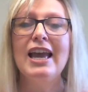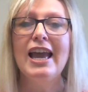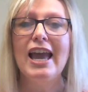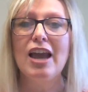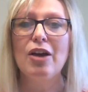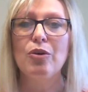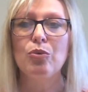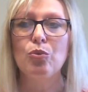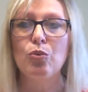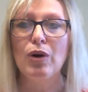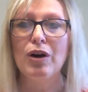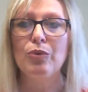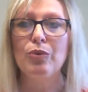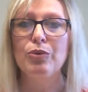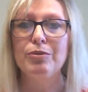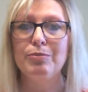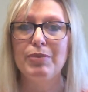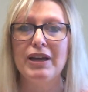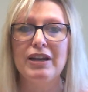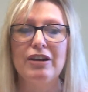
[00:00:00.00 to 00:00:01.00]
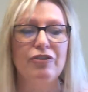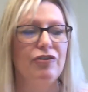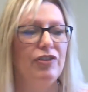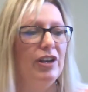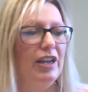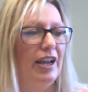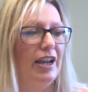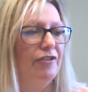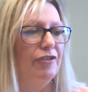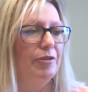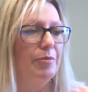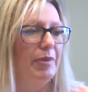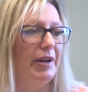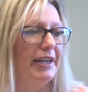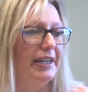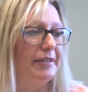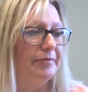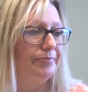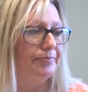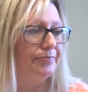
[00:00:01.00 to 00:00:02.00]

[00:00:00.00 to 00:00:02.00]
and what would benefit everybody?